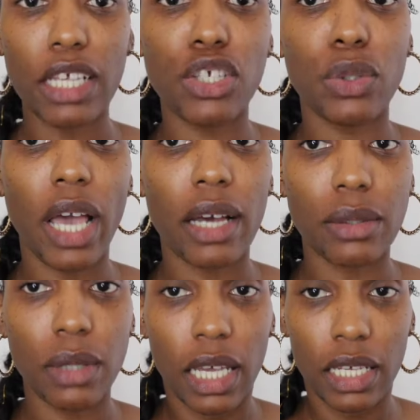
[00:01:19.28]
So
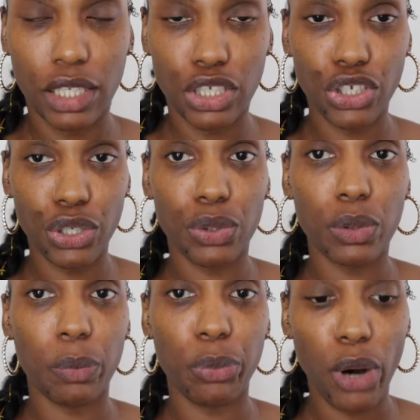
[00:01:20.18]
now the
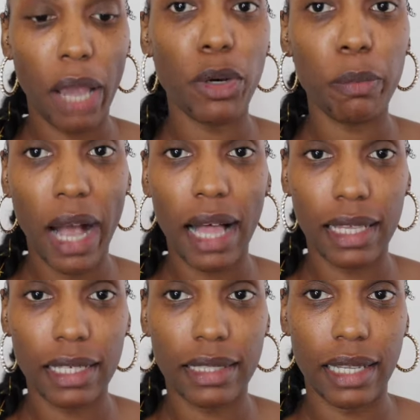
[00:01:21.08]
two primer
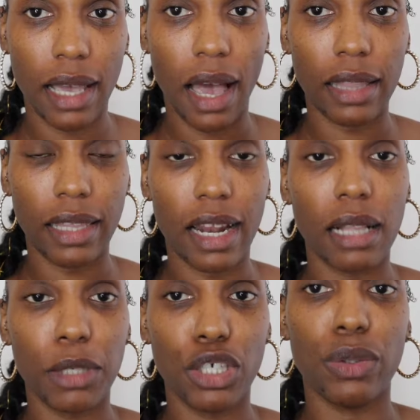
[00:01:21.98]
palette that I'll
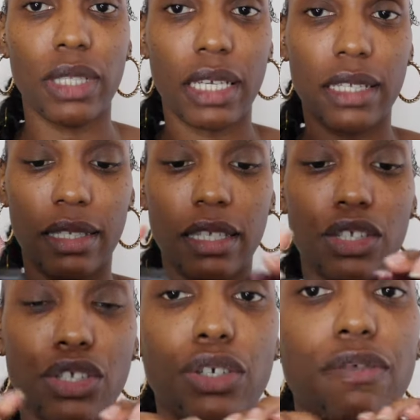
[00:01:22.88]
be using is
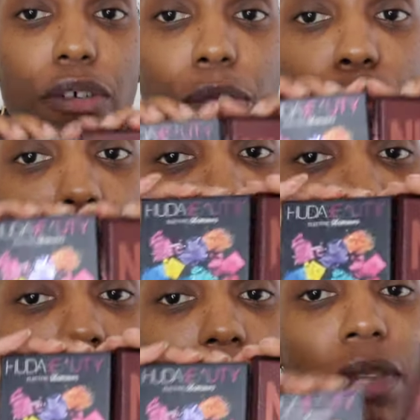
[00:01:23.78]
these two from Huda
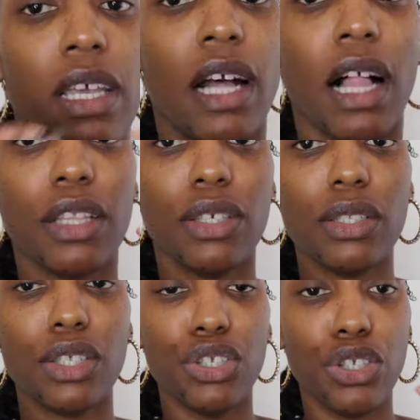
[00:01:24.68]
Beauty. I'll use
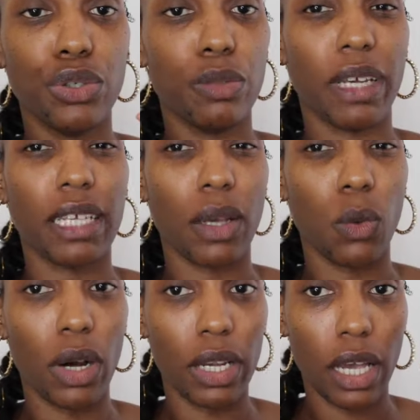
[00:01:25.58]
the Nude because I
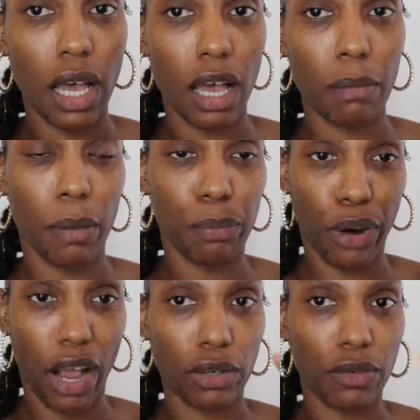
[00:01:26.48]
want
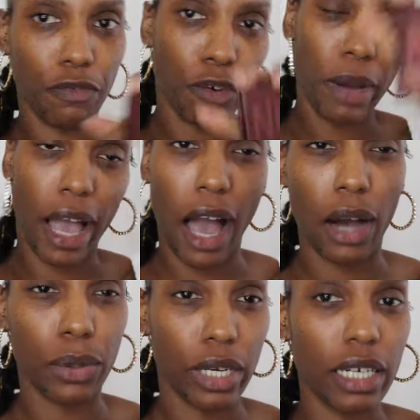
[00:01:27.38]
brown for my
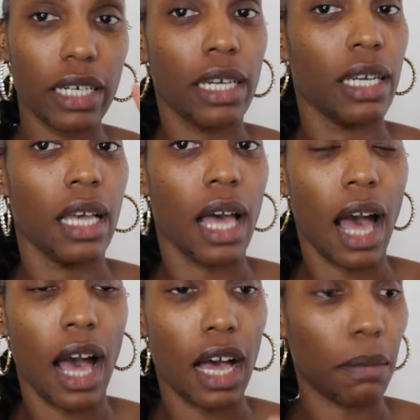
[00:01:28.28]
outer
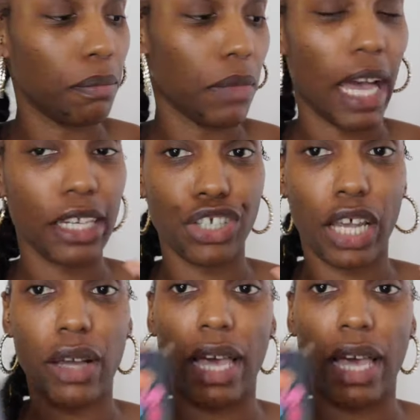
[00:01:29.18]
eyeshadow,